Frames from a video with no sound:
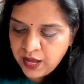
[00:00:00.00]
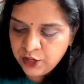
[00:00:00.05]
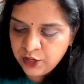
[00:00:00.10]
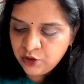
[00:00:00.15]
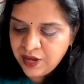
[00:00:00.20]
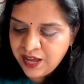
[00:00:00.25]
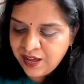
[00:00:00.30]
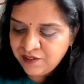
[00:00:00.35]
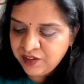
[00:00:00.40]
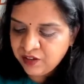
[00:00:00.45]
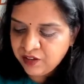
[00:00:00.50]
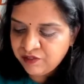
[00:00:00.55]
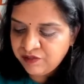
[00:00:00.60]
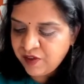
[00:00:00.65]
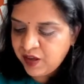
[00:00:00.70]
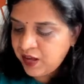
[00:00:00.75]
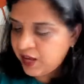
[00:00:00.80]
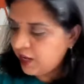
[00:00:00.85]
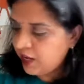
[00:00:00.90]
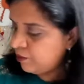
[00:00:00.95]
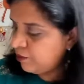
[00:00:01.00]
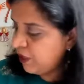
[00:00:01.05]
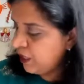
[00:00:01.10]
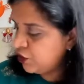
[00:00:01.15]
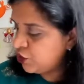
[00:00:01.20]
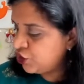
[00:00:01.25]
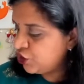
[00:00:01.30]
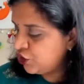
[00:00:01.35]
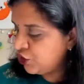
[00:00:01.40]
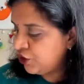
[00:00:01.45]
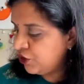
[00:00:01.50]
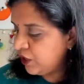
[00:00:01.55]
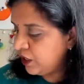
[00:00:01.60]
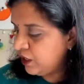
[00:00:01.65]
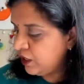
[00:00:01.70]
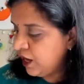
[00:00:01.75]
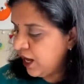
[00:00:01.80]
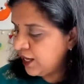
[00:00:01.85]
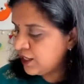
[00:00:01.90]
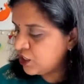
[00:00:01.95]
Are you having fun? Make sure
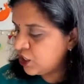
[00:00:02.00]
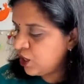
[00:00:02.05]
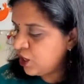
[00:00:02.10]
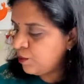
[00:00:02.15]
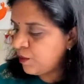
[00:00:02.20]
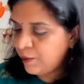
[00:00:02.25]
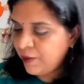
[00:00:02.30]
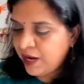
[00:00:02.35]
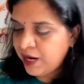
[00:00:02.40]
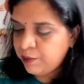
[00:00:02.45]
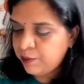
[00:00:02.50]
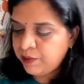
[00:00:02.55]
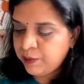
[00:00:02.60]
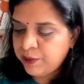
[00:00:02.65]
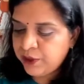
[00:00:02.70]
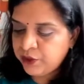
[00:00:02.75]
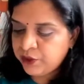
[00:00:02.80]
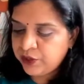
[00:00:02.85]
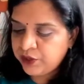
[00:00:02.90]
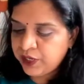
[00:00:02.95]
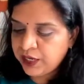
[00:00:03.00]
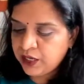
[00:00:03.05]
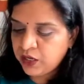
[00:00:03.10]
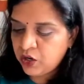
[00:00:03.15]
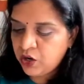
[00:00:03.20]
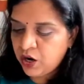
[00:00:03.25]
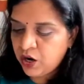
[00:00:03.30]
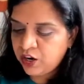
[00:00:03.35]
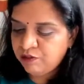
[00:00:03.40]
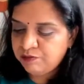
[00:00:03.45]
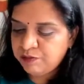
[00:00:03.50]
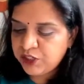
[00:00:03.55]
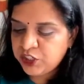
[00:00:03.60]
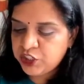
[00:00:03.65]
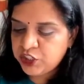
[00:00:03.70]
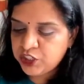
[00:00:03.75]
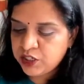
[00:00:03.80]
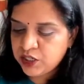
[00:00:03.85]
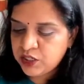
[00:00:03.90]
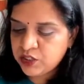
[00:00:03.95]
you ask your mama and papa to take a lot of
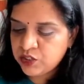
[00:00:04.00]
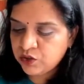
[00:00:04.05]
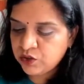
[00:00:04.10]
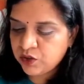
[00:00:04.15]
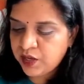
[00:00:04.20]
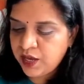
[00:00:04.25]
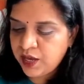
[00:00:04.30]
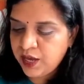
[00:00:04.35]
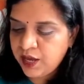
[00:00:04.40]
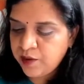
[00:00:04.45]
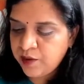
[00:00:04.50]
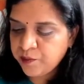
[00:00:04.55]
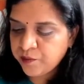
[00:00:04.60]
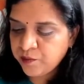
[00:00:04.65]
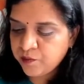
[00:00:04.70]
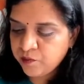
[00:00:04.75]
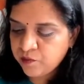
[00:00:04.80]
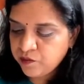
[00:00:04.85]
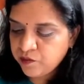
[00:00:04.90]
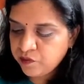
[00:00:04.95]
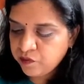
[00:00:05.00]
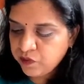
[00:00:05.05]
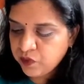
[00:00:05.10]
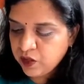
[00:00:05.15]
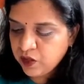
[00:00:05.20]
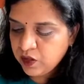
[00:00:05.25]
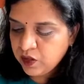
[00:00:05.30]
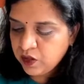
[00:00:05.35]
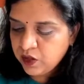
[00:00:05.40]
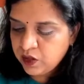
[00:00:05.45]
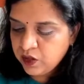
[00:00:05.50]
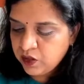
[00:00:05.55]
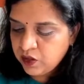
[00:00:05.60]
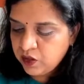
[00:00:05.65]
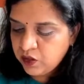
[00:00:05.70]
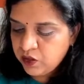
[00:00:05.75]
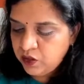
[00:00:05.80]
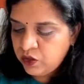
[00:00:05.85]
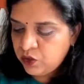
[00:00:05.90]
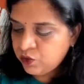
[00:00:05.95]
pictures, okay?
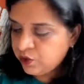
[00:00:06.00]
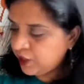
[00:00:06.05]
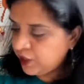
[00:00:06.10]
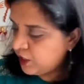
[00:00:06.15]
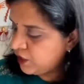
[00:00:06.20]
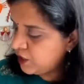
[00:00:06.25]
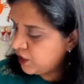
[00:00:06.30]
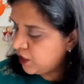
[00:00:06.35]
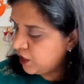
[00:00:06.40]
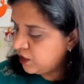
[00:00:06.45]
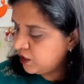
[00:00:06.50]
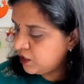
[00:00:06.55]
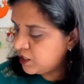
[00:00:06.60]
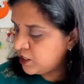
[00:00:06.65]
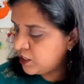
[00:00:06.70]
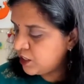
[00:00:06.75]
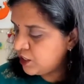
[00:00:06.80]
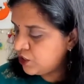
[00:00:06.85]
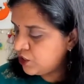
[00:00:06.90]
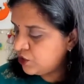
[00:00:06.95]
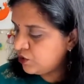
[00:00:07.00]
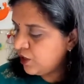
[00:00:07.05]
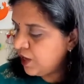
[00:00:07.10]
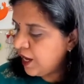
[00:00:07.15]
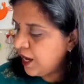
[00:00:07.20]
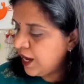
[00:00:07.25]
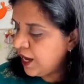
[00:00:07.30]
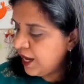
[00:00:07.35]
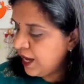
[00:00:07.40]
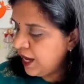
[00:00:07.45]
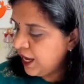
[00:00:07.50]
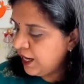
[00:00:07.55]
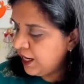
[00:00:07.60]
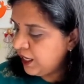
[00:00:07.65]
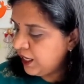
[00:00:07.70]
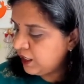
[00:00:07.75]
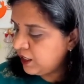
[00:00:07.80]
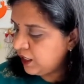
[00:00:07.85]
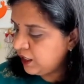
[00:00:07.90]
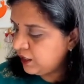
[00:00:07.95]
You can turn this into
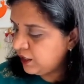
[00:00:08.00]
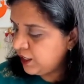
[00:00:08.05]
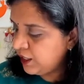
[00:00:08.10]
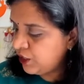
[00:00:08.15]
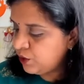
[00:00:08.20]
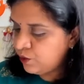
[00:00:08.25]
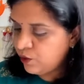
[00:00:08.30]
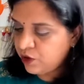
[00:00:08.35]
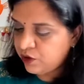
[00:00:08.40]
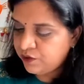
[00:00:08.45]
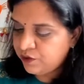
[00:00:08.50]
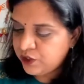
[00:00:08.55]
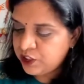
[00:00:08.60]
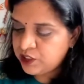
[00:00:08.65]
anything that you want.